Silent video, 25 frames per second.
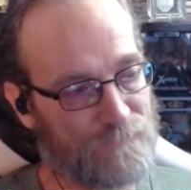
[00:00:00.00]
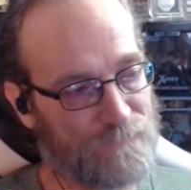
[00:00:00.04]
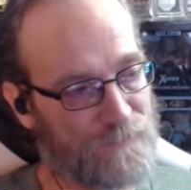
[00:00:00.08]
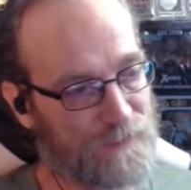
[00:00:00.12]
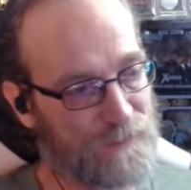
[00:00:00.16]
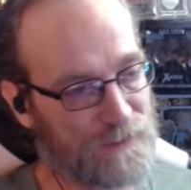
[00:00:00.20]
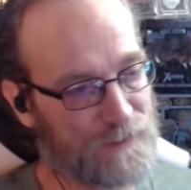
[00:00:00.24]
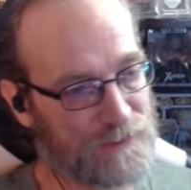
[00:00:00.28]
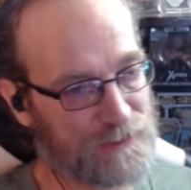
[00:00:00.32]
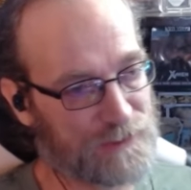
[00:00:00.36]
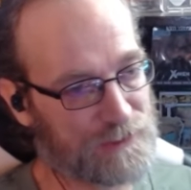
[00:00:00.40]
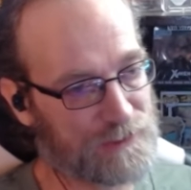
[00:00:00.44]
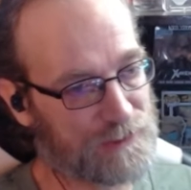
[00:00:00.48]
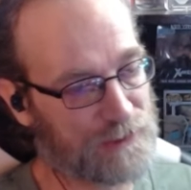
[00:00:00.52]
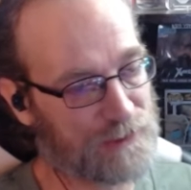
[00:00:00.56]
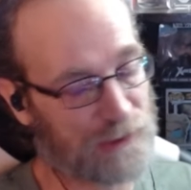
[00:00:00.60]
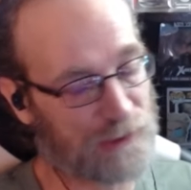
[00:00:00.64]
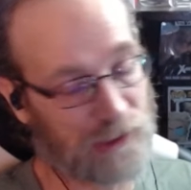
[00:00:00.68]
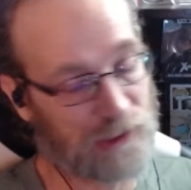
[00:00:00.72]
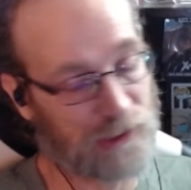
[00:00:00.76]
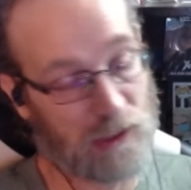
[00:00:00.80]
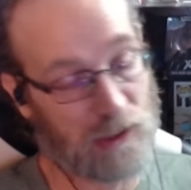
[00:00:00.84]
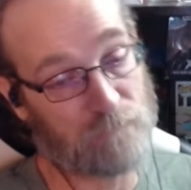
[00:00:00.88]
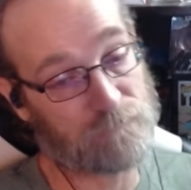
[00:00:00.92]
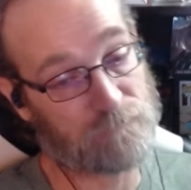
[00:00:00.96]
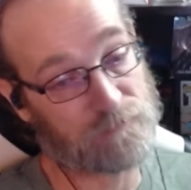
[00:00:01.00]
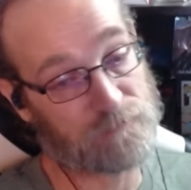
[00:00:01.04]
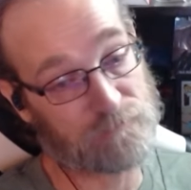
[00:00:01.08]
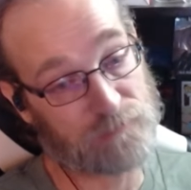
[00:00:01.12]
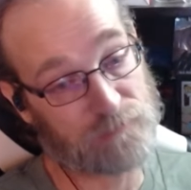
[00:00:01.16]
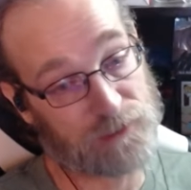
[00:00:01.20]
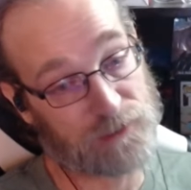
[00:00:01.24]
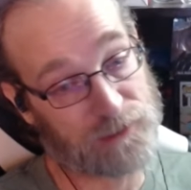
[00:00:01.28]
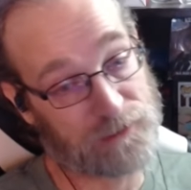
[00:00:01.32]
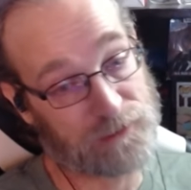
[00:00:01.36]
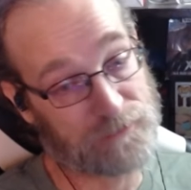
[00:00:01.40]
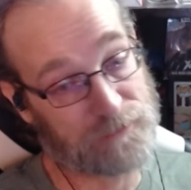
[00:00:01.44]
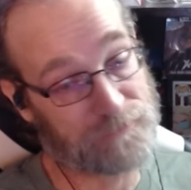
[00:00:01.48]
just took over the
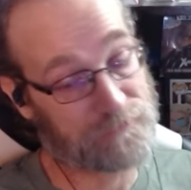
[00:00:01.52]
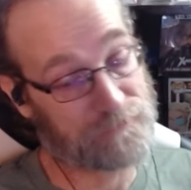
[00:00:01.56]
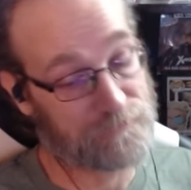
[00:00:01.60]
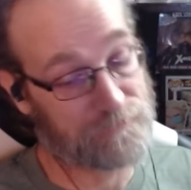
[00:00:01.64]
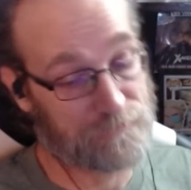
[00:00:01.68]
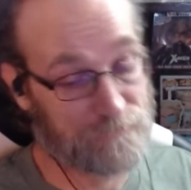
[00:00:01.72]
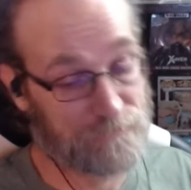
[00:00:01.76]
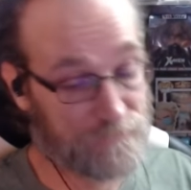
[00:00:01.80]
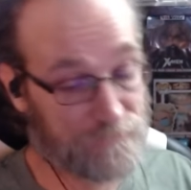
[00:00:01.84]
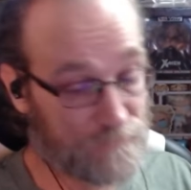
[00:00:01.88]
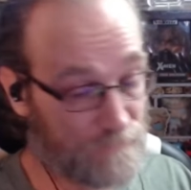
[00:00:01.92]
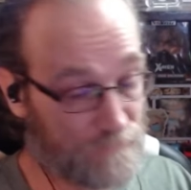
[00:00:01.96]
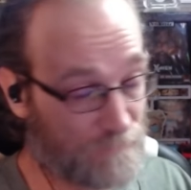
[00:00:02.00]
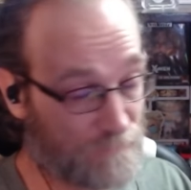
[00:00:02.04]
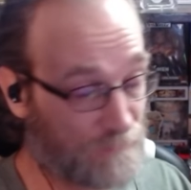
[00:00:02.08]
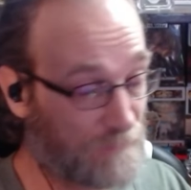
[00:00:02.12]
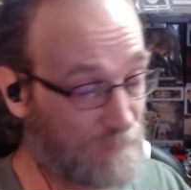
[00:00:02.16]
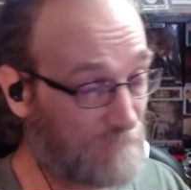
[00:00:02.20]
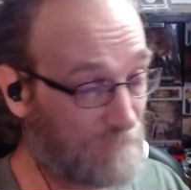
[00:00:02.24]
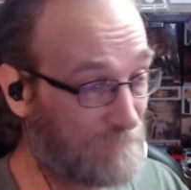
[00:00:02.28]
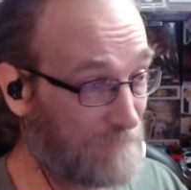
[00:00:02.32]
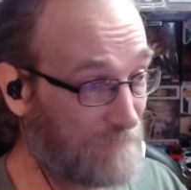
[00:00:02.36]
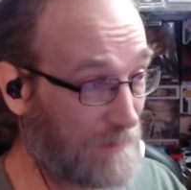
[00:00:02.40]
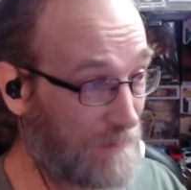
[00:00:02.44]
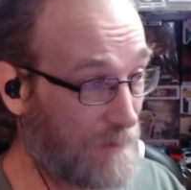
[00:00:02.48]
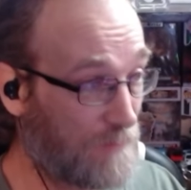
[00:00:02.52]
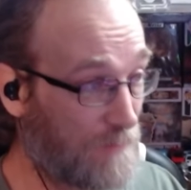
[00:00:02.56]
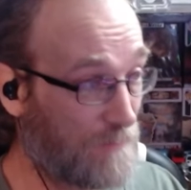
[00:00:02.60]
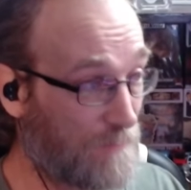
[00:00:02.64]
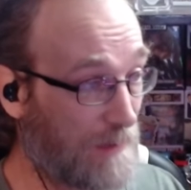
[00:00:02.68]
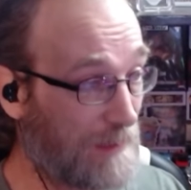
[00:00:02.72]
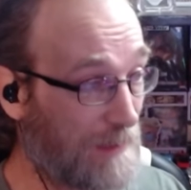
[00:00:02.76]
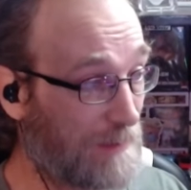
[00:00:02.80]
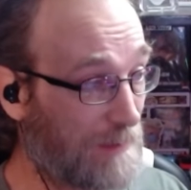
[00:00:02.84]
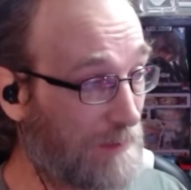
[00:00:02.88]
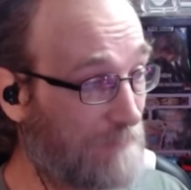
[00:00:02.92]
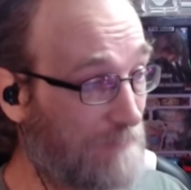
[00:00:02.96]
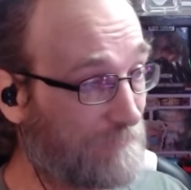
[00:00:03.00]
beat with their flow. I
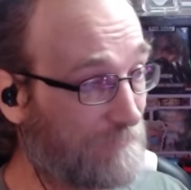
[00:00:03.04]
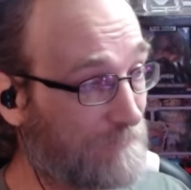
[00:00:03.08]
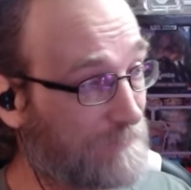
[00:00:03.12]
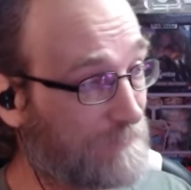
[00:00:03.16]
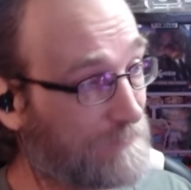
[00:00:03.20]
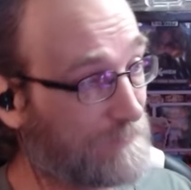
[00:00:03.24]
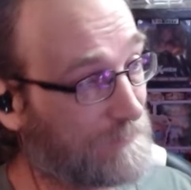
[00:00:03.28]
love it.